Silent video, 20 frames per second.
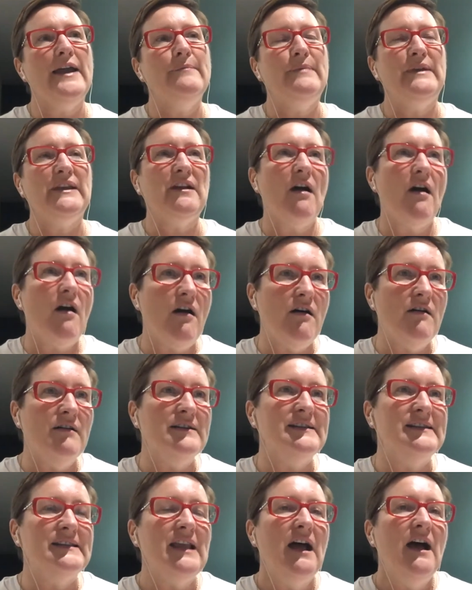
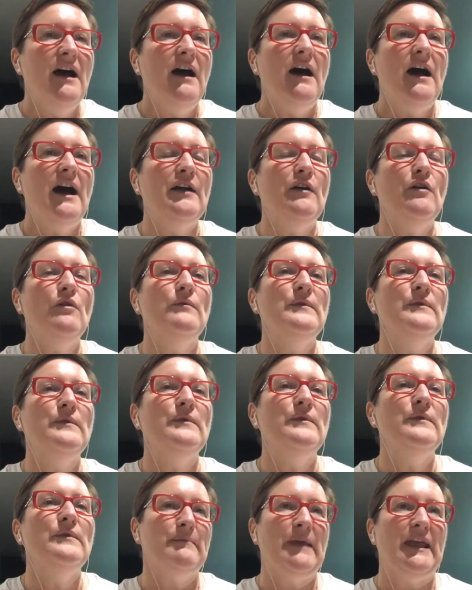Because I always
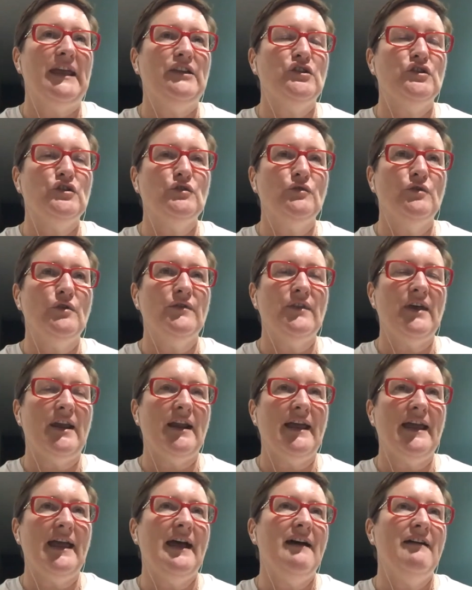want to make sure that I
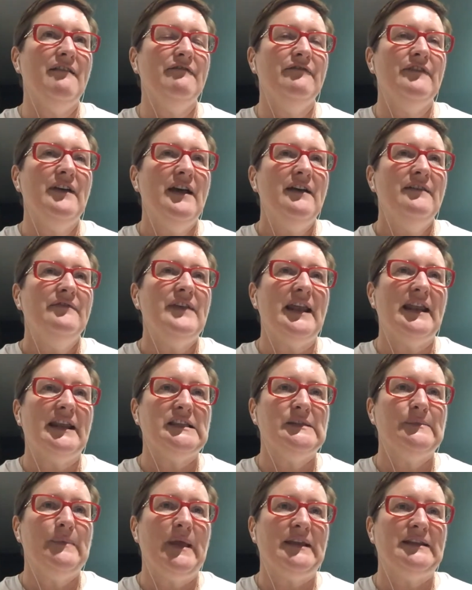have that
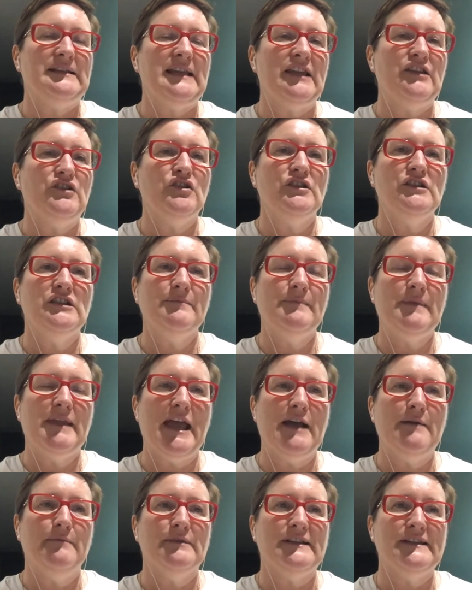expectation to be
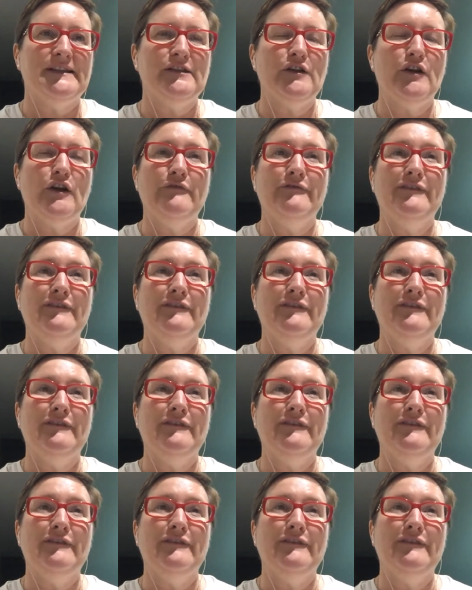able to serve.